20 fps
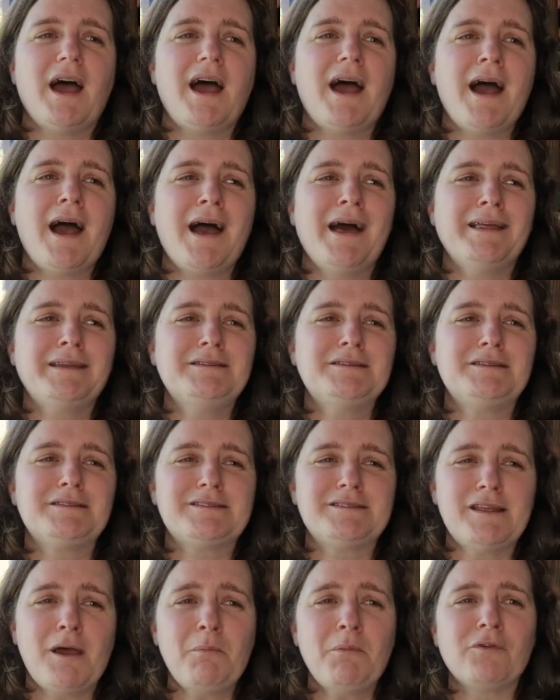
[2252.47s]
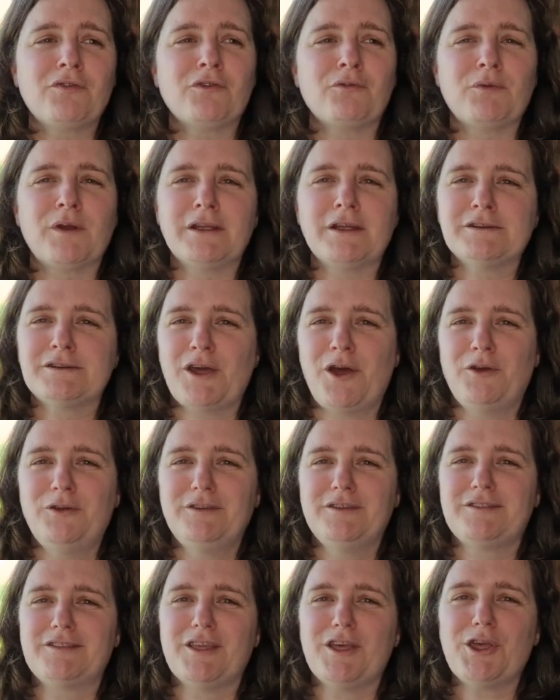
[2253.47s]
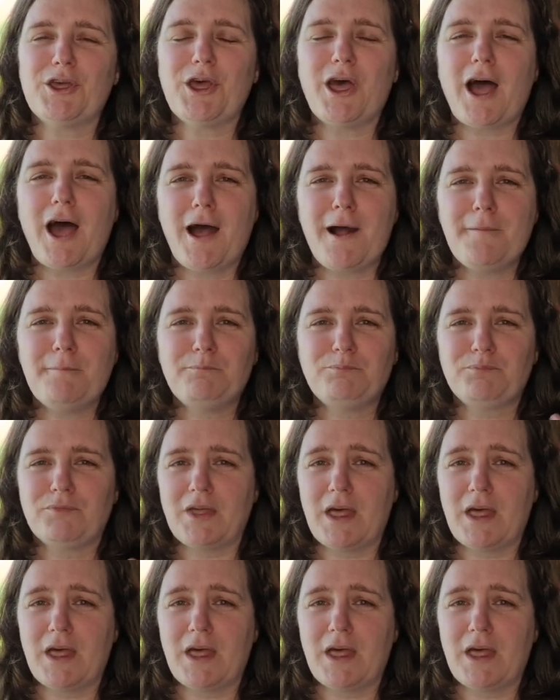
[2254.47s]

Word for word: and some of the ringtones that um,